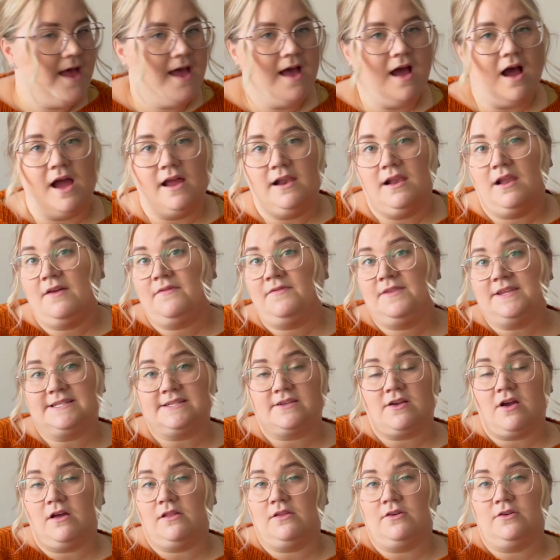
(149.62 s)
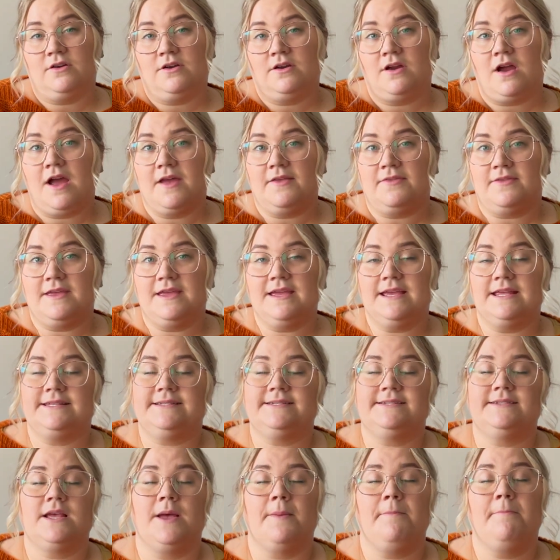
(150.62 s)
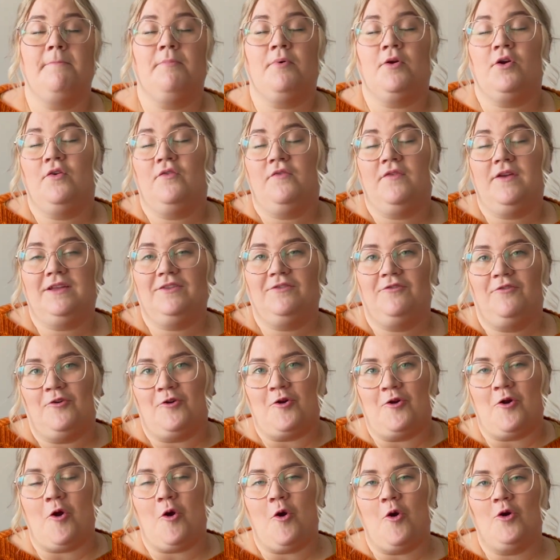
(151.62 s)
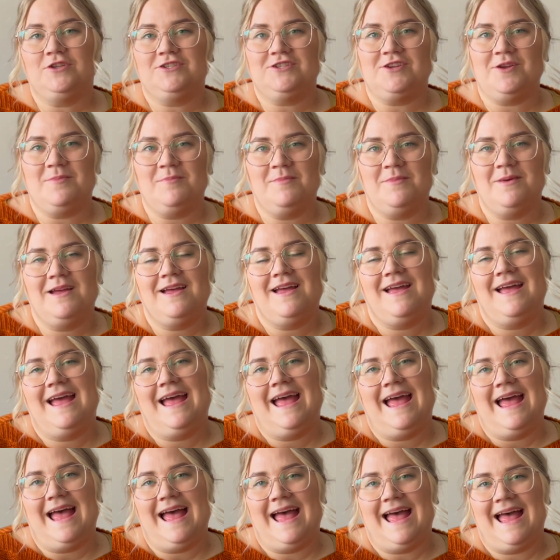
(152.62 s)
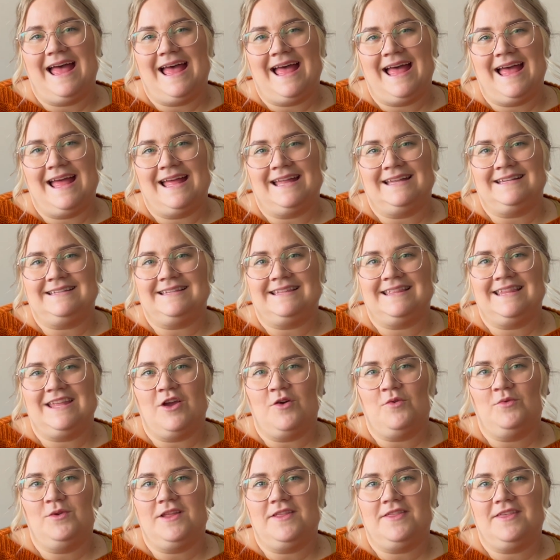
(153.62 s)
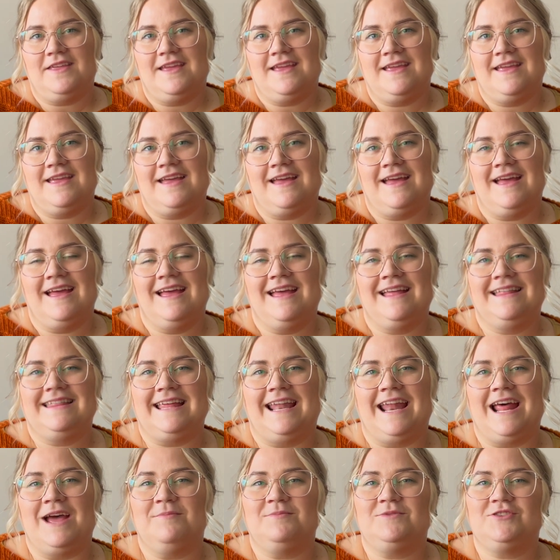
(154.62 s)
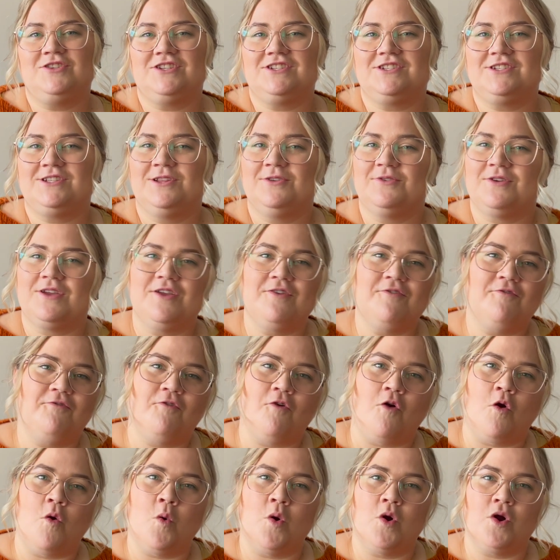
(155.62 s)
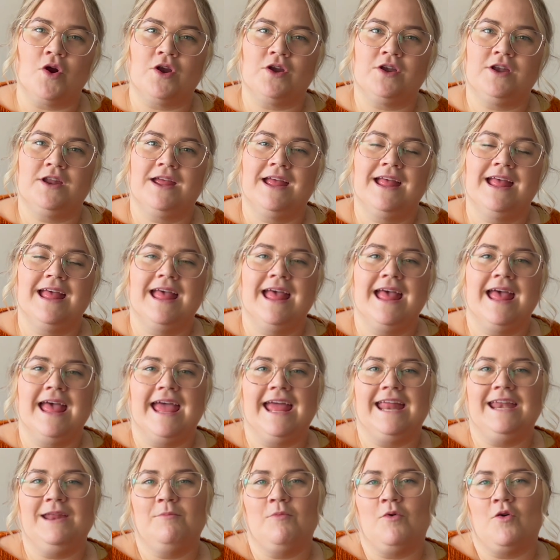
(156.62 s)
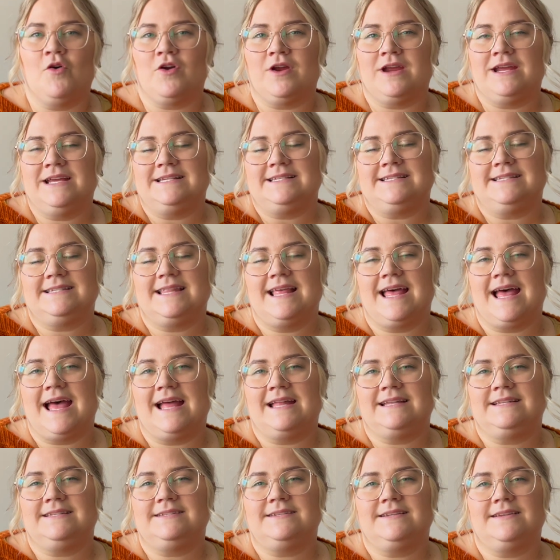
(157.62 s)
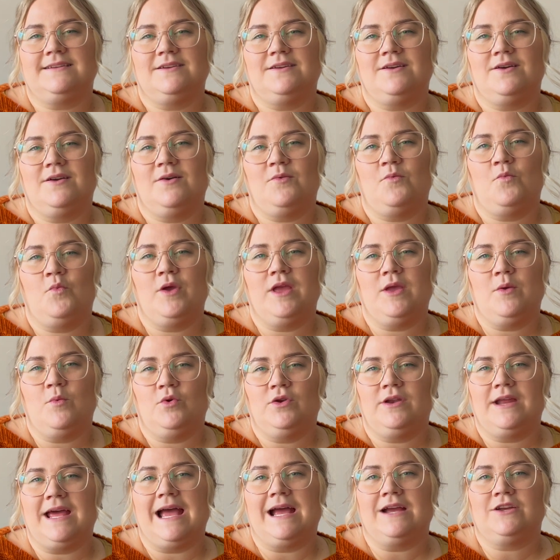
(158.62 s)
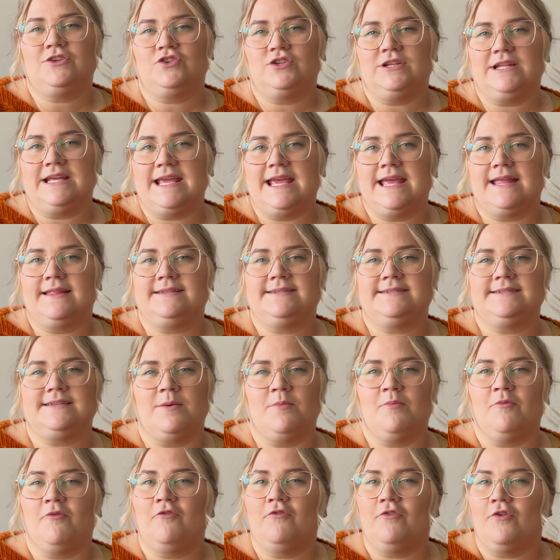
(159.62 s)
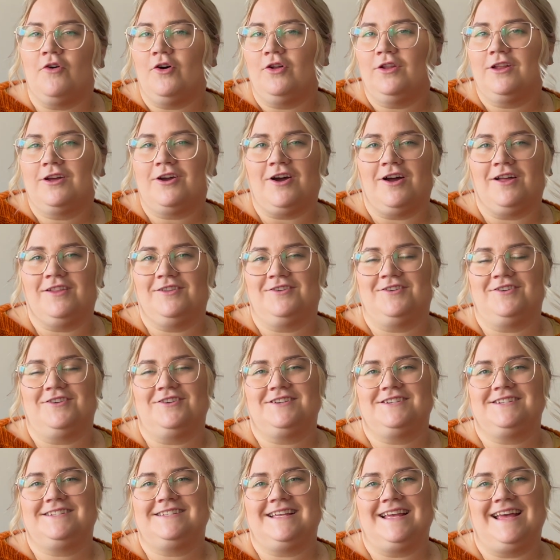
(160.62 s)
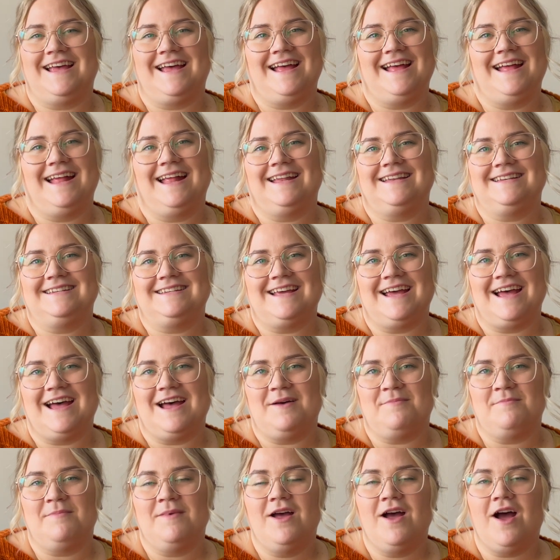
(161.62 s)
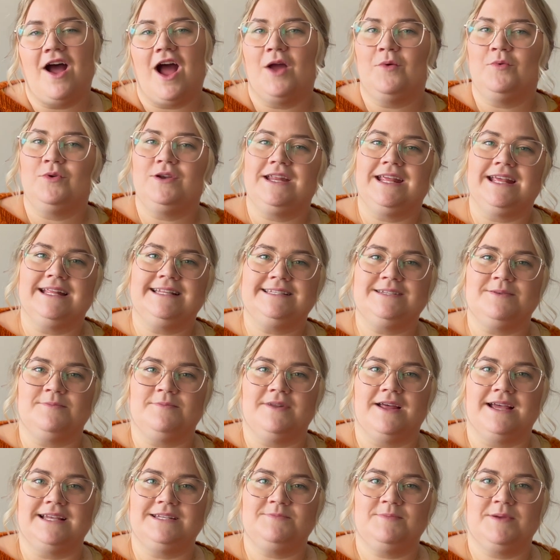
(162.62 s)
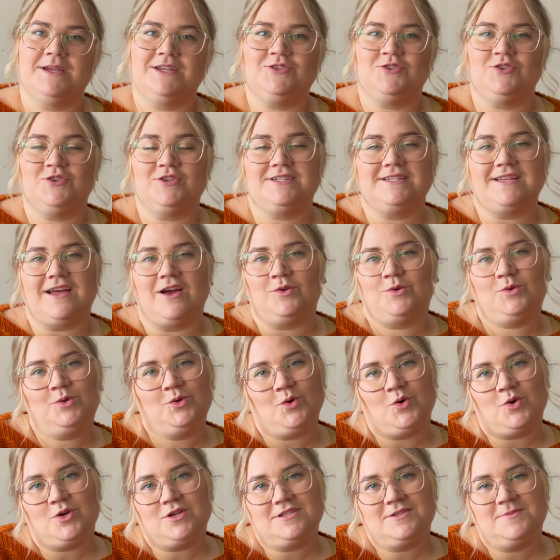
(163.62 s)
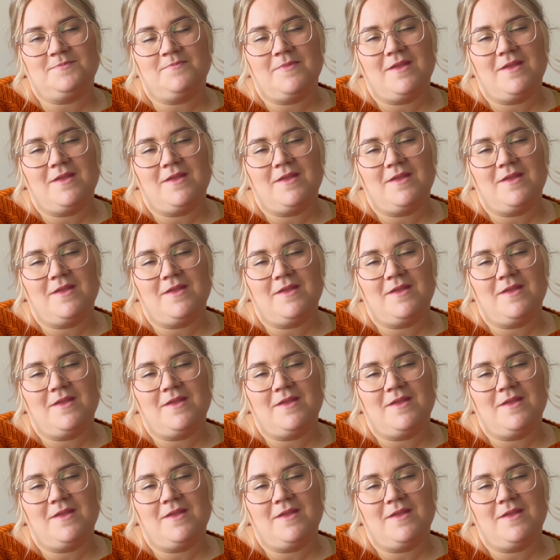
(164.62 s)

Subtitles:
I love this color. I think it's perfect for autumn. And the only thing that I'm just looking forward anymore is that we would actually get some fall colors and I would get some nice pictures outdoors.